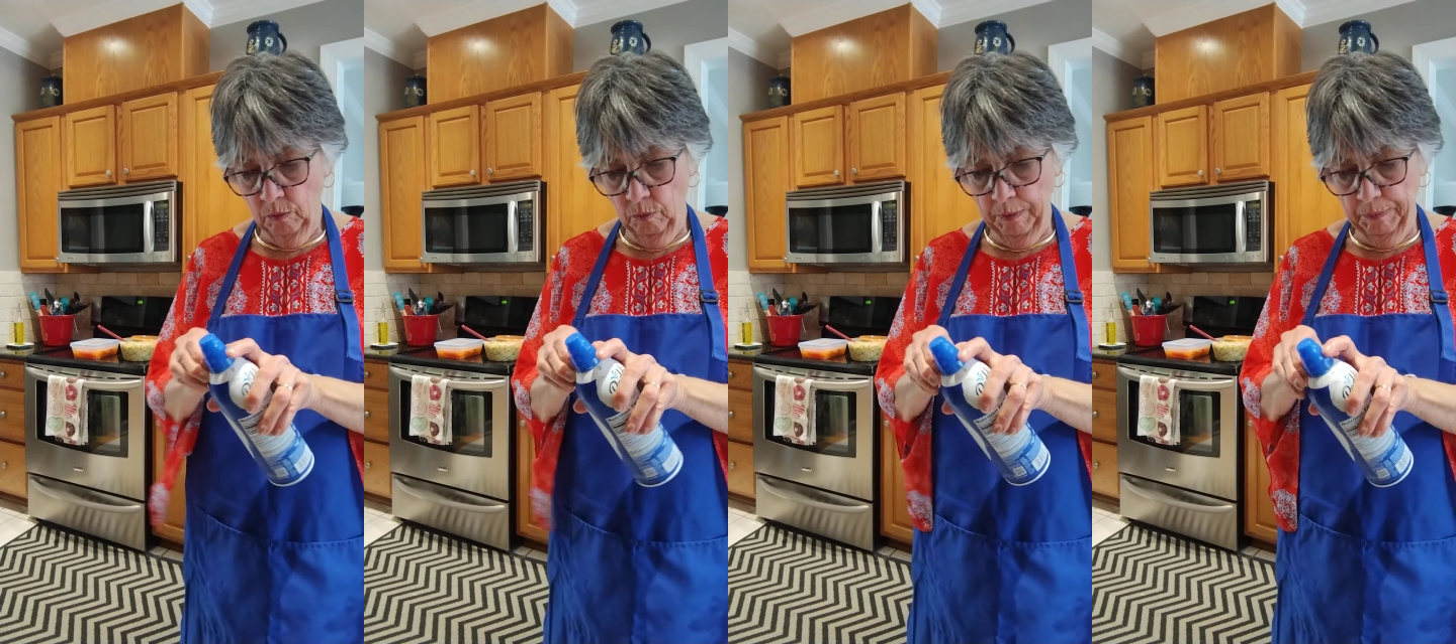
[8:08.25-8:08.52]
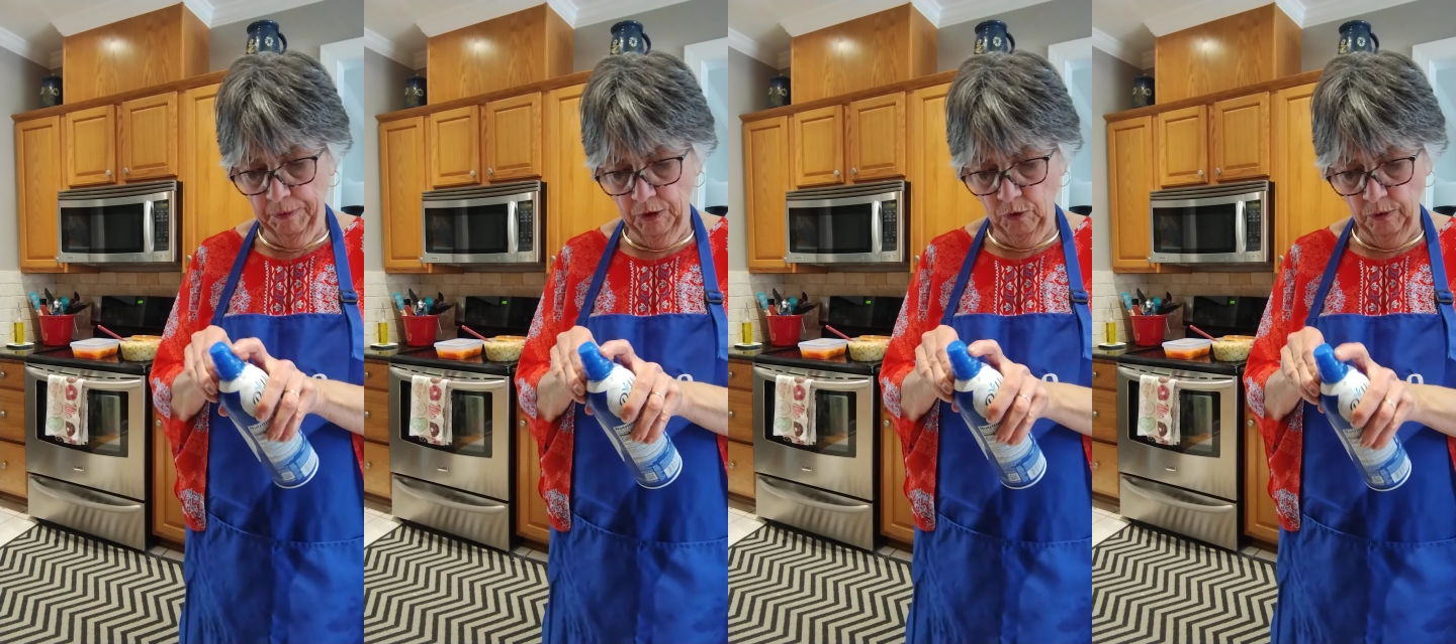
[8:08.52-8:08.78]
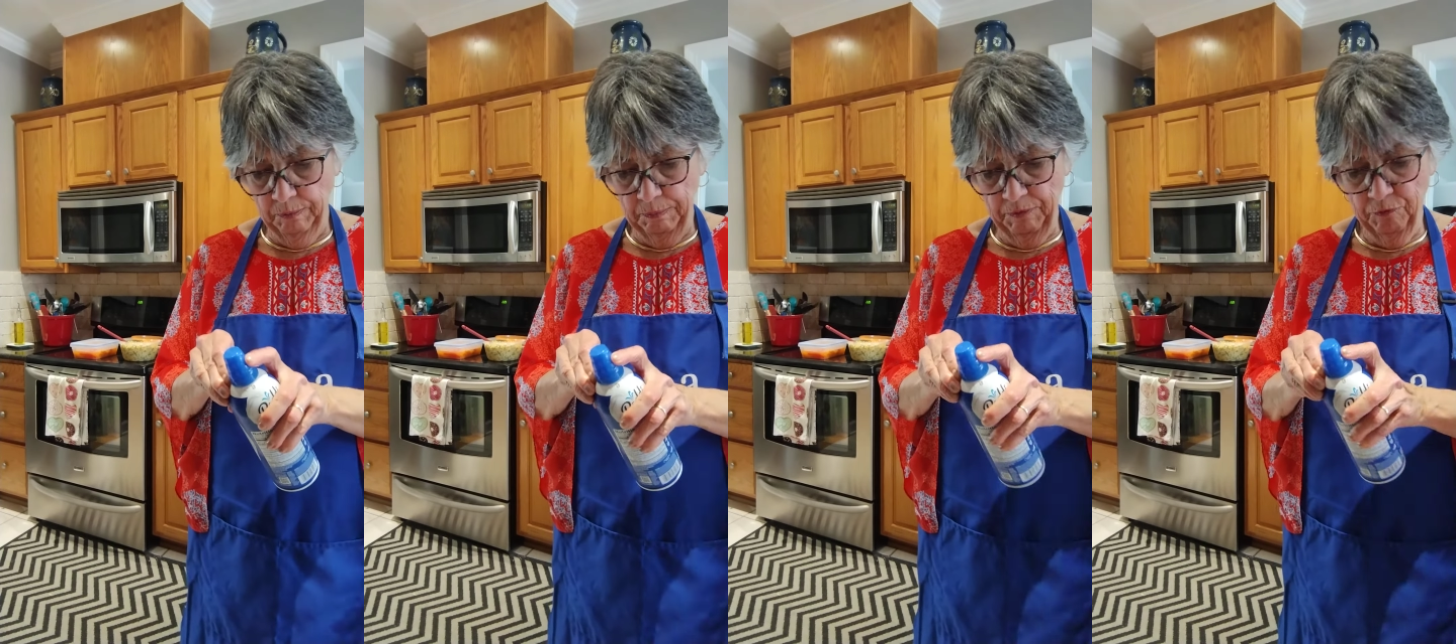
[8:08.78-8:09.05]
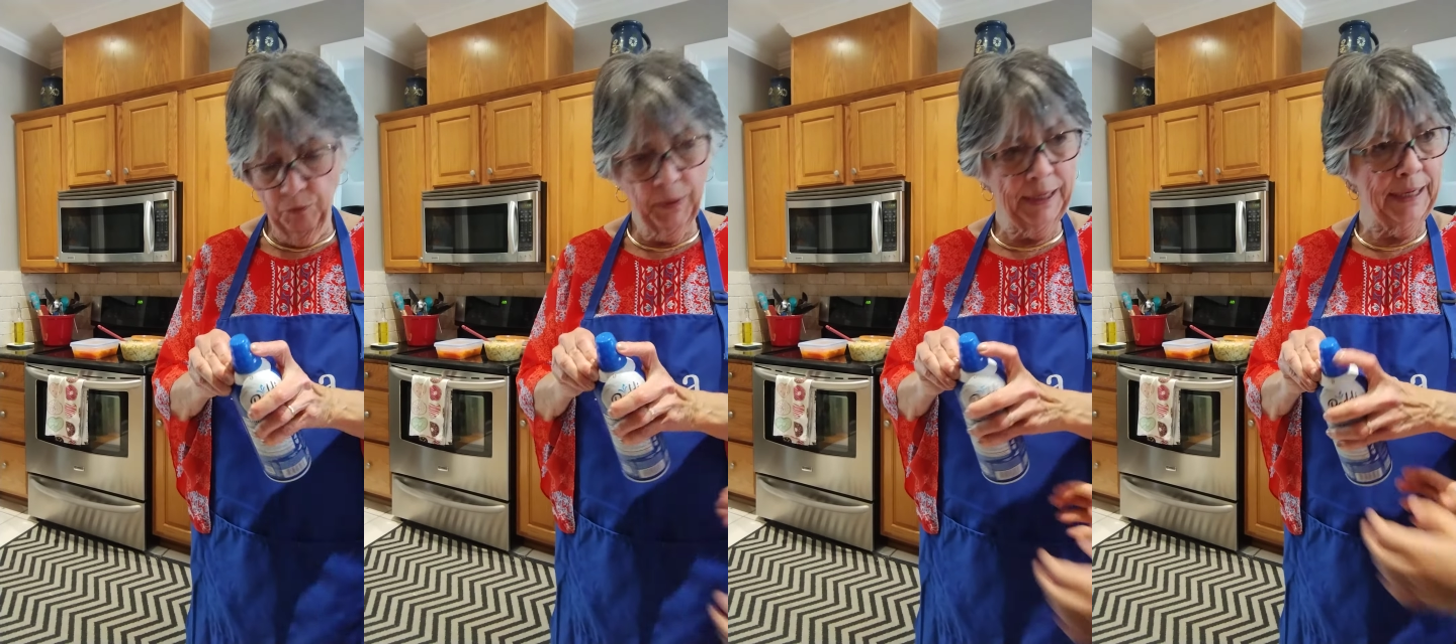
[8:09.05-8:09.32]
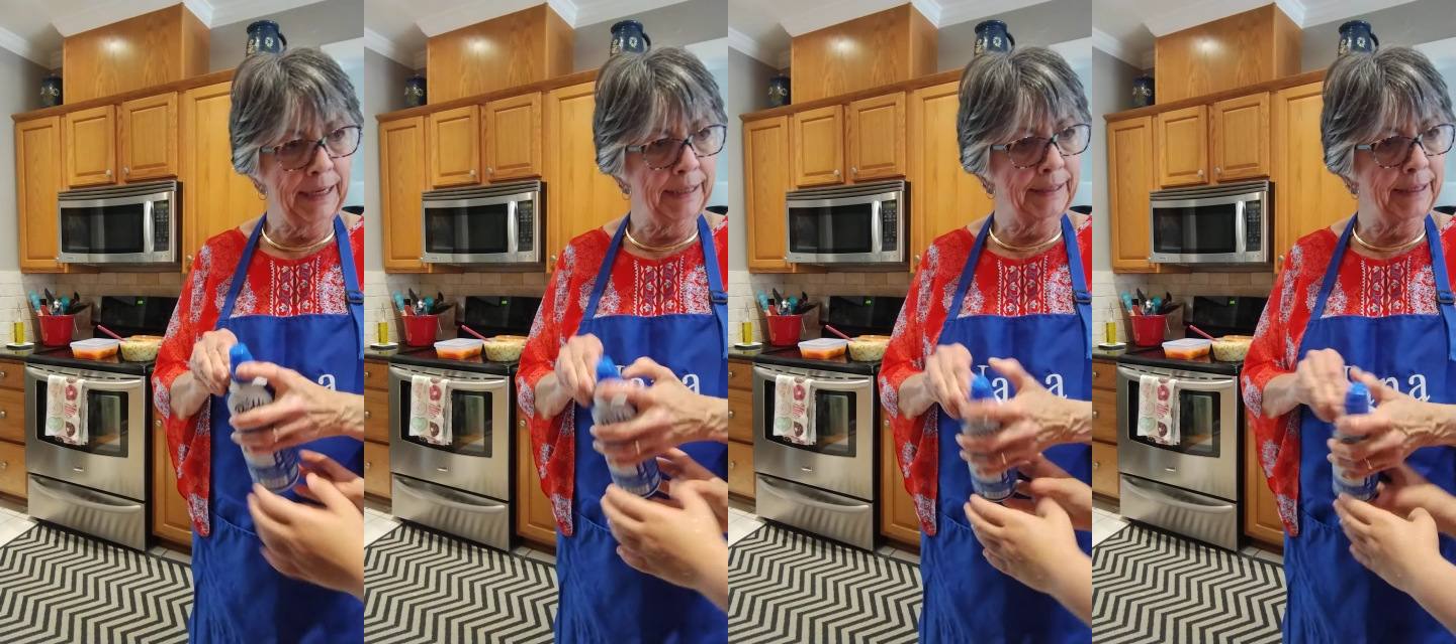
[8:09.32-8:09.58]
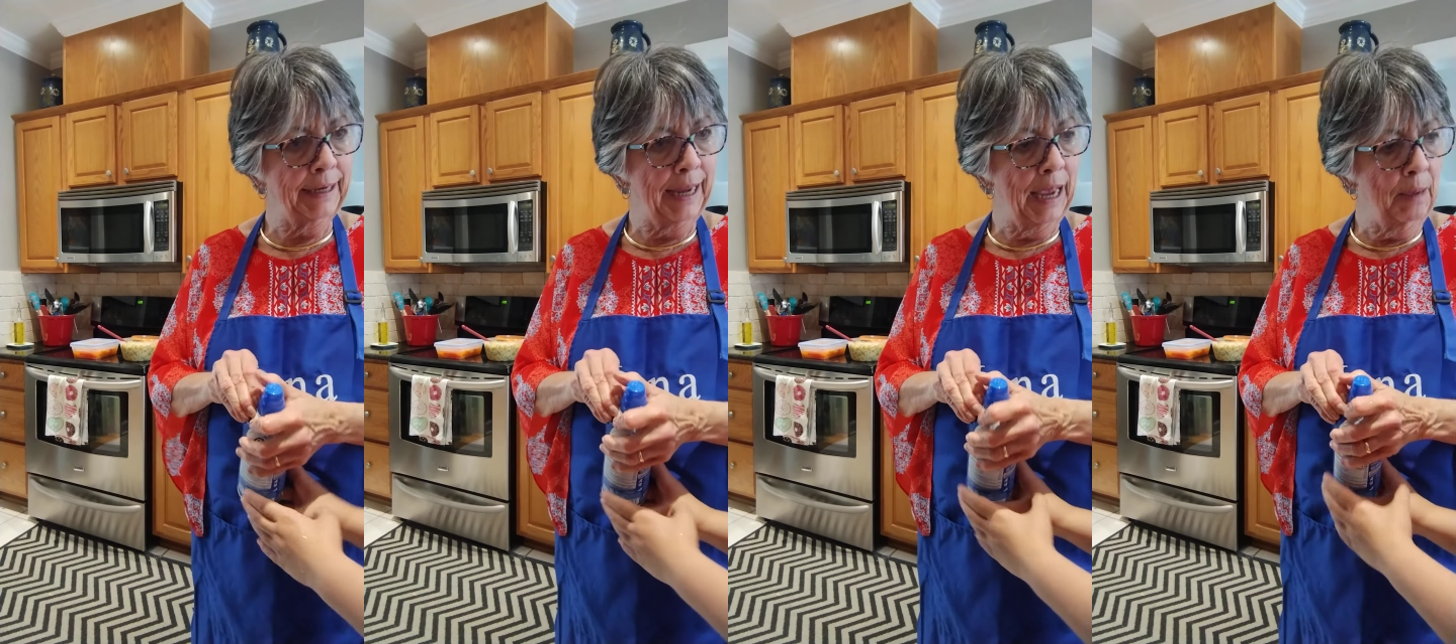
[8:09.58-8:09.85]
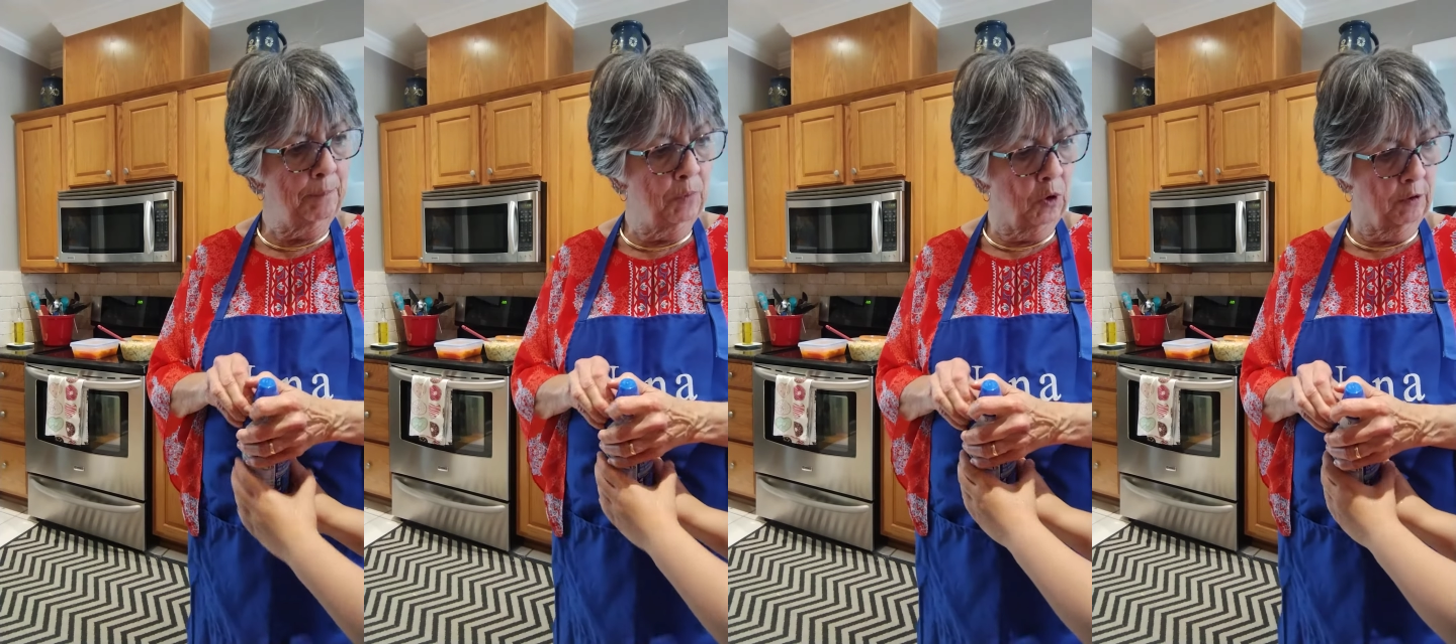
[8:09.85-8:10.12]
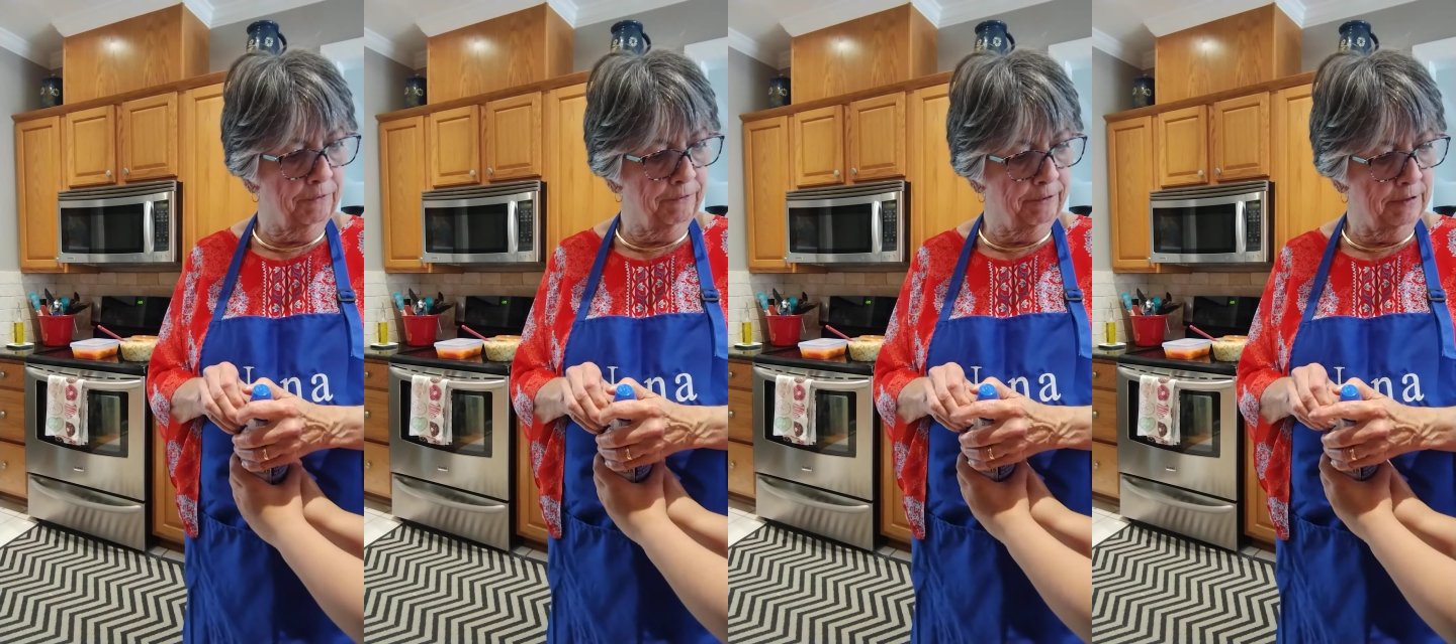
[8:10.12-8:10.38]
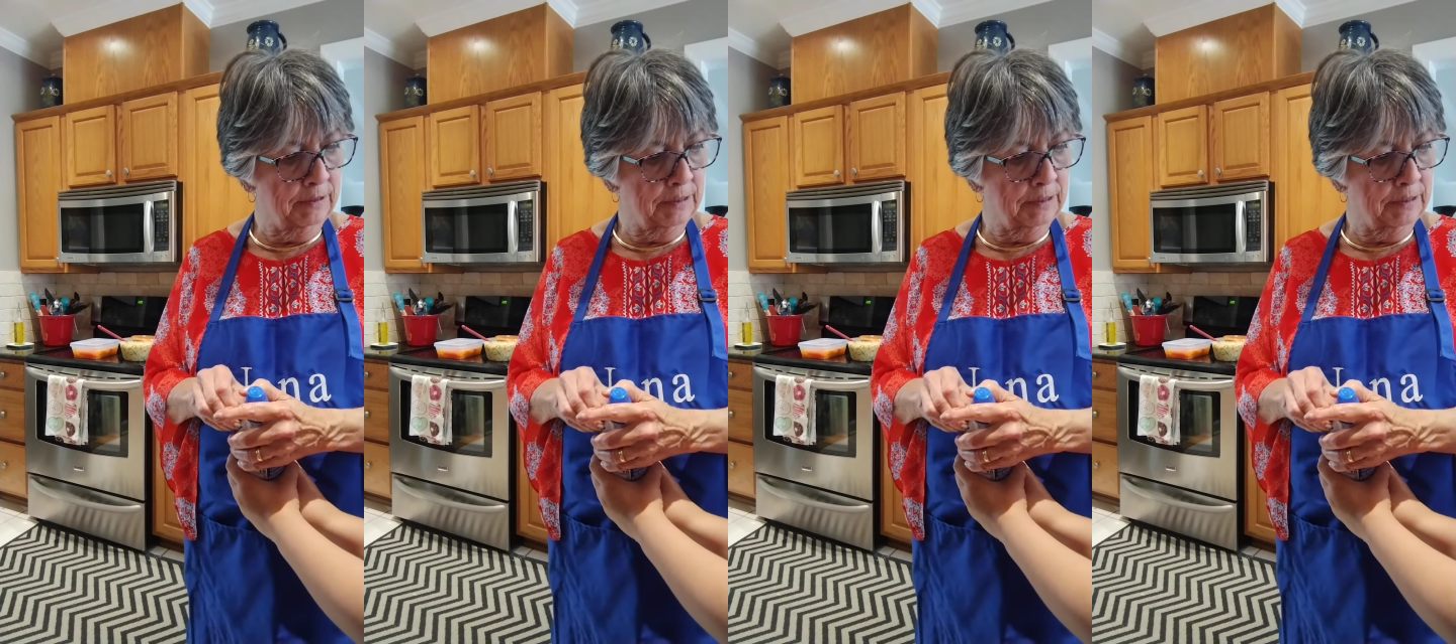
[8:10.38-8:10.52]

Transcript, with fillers: Whipping cream if we can get the cap off.